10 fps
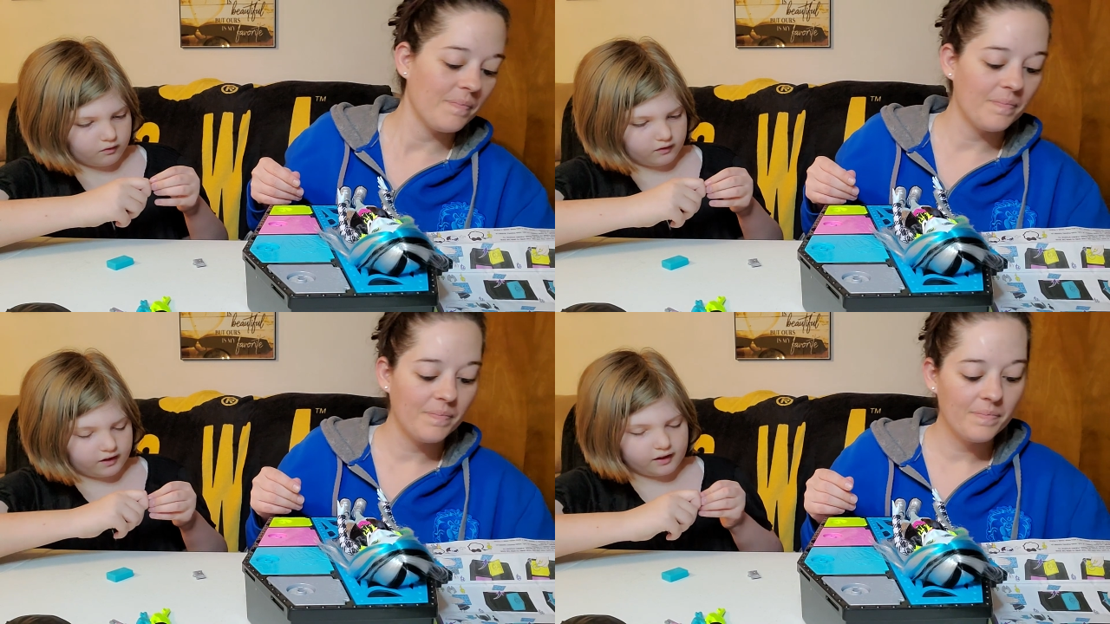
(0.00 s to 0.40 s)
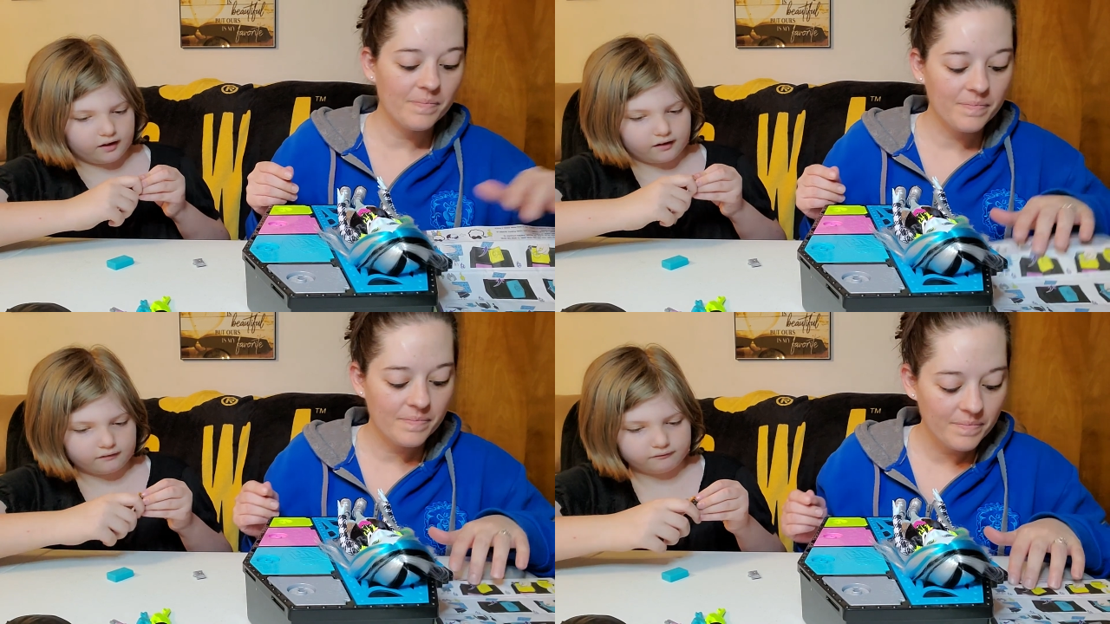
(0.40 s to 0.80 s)

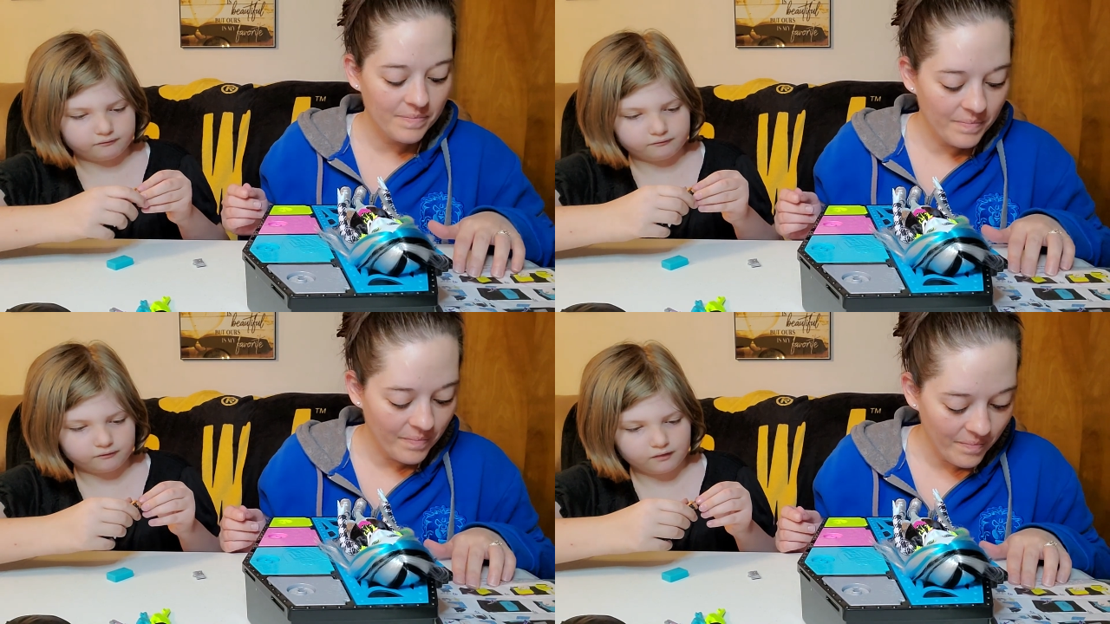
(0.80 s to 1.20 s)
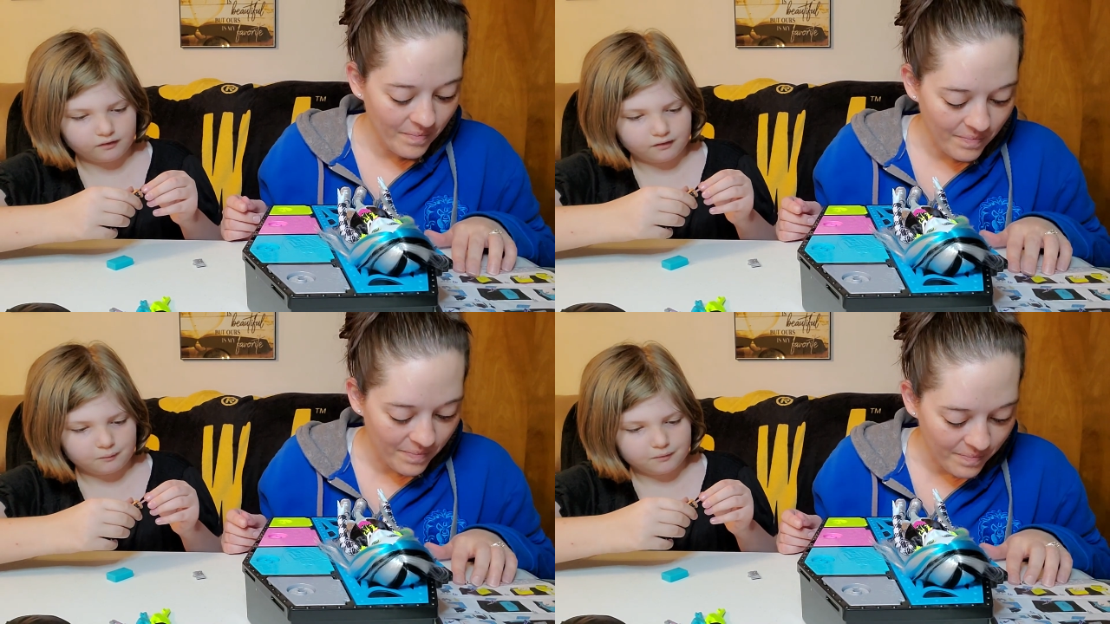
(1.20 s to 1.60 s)
Speaker 1: Ta-da!
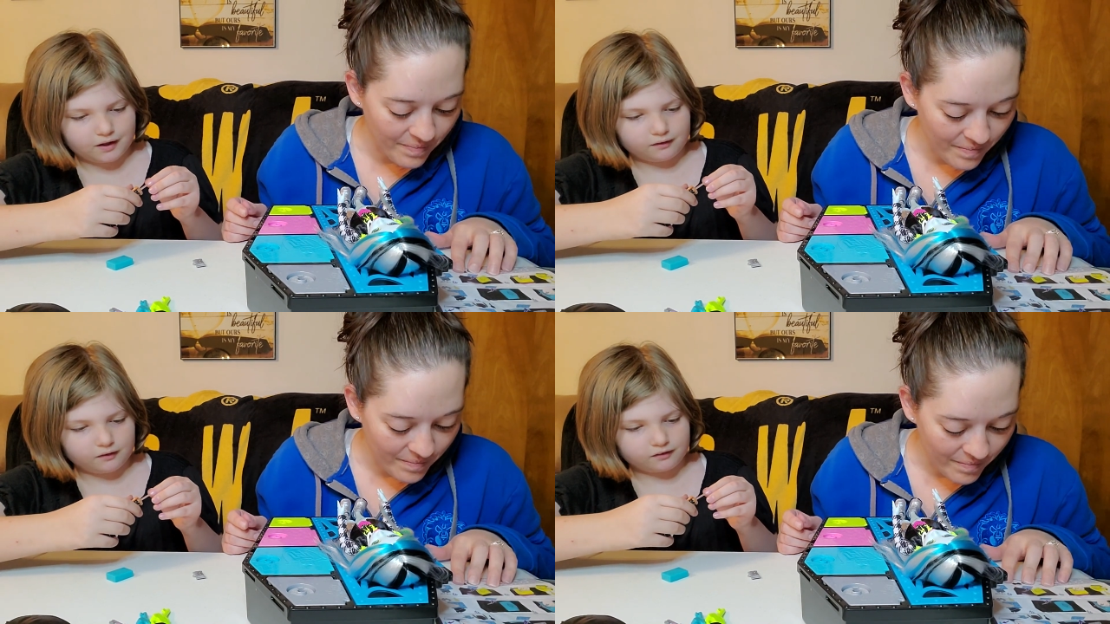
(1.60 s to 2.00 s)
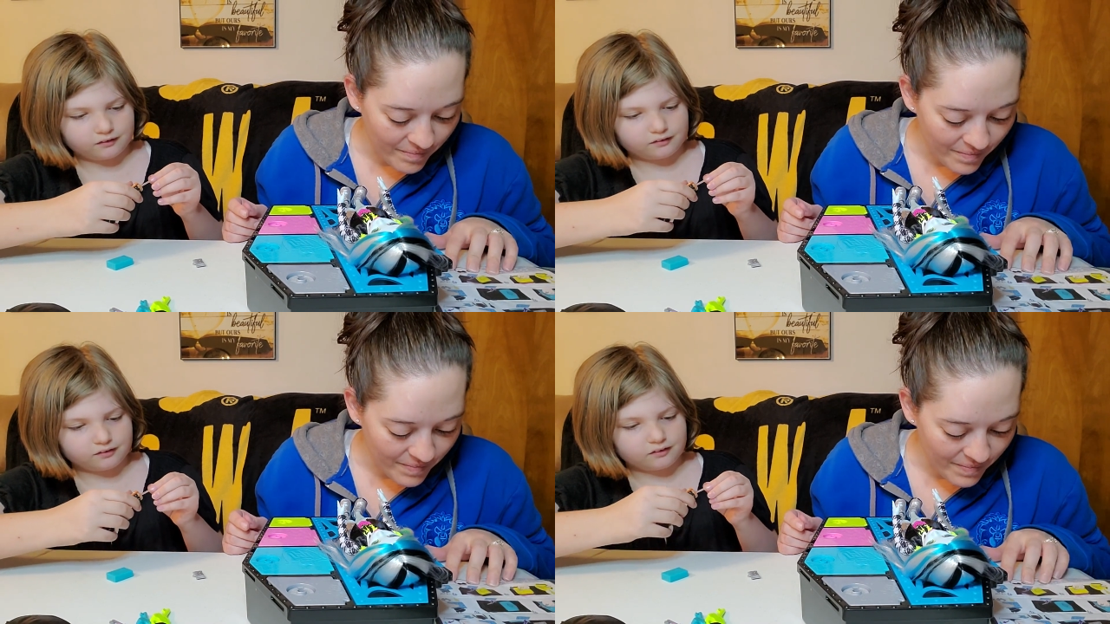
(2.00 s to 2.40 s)
Yeah, look,
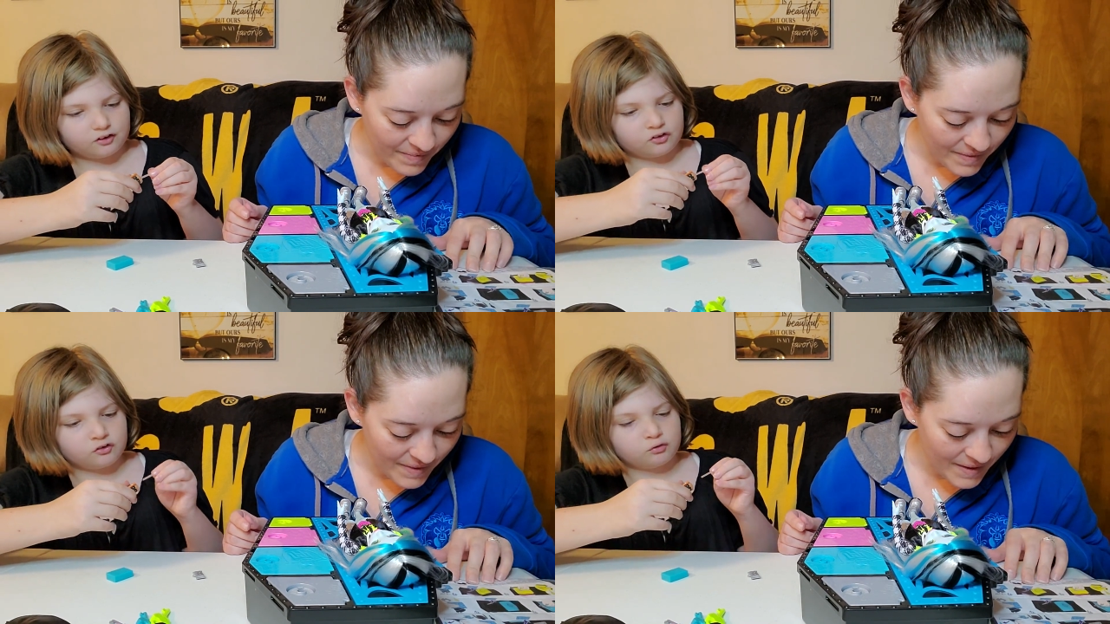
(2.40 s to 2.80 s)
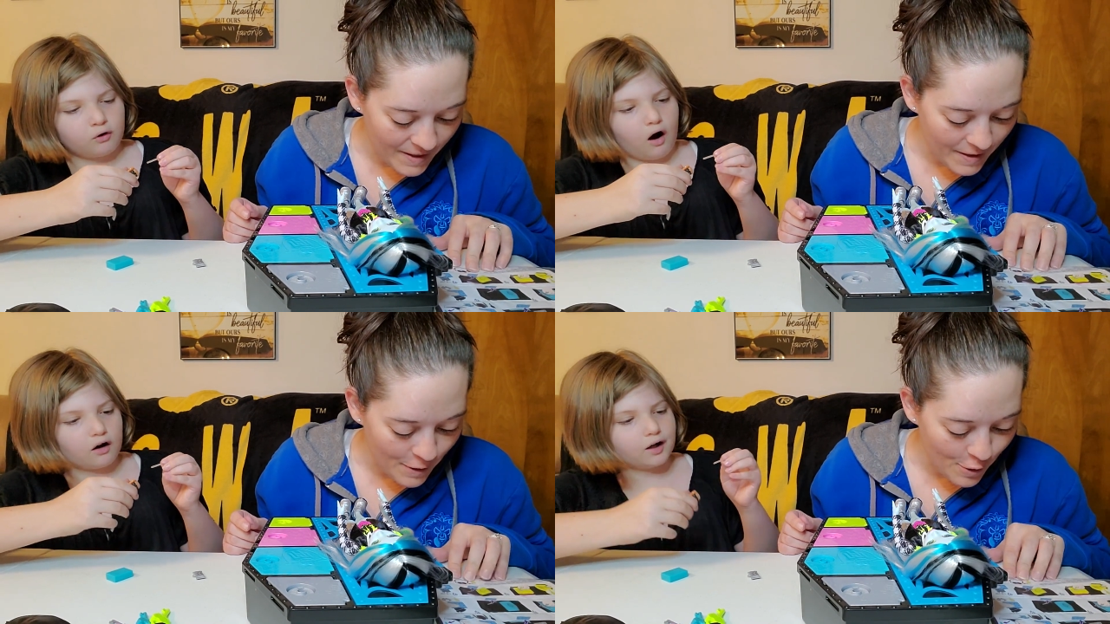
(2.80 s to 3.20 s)
the
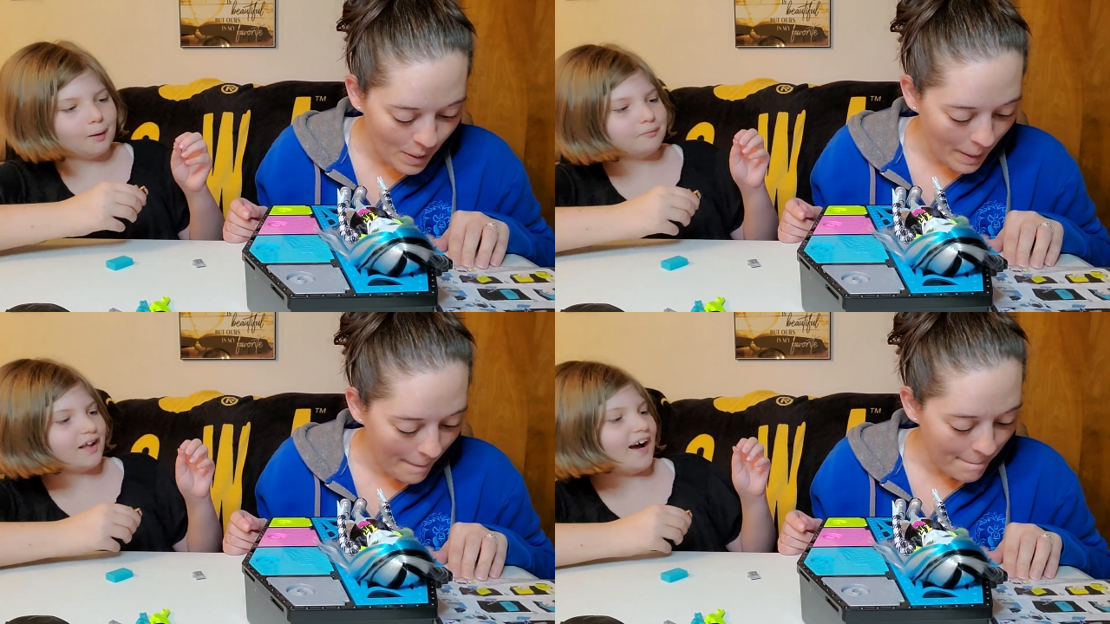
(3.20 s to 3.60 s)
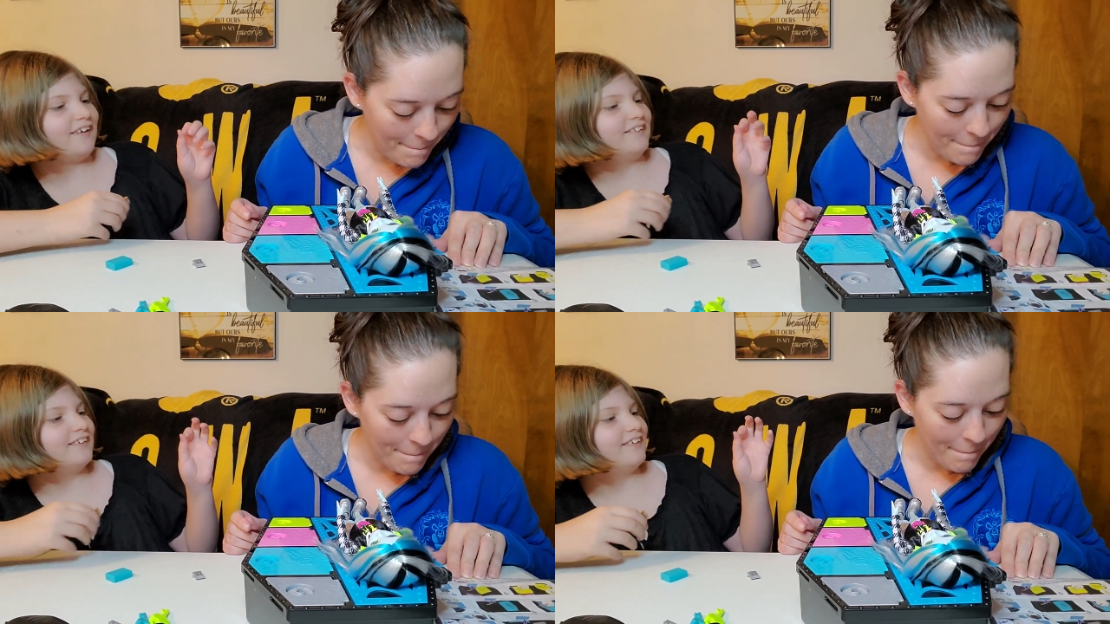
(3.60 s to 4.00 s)
straw comes
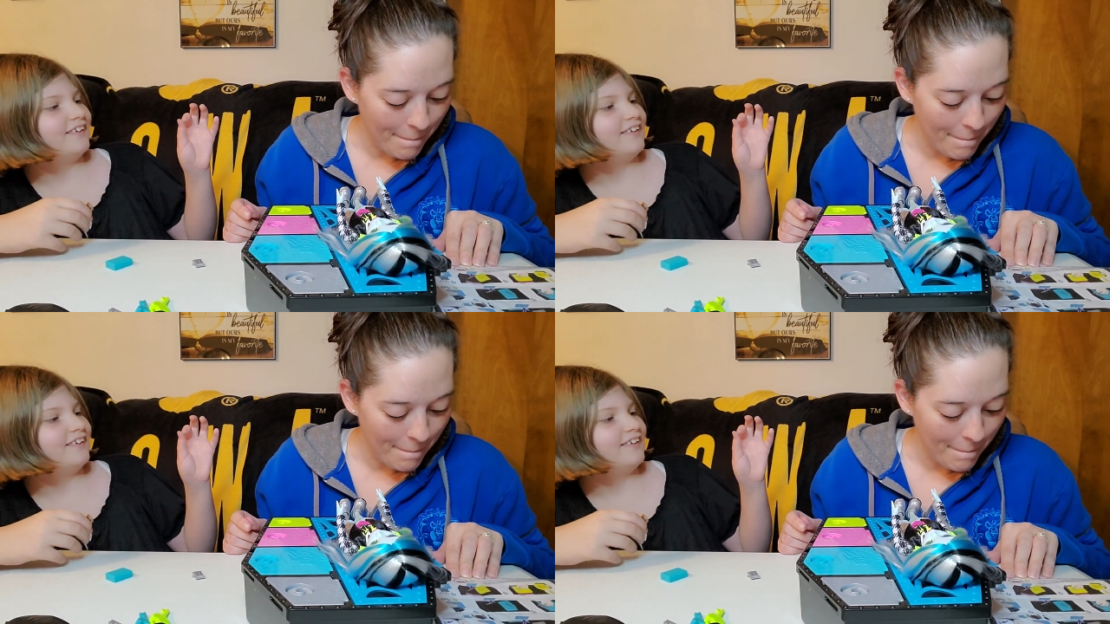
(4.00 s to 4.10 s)
out.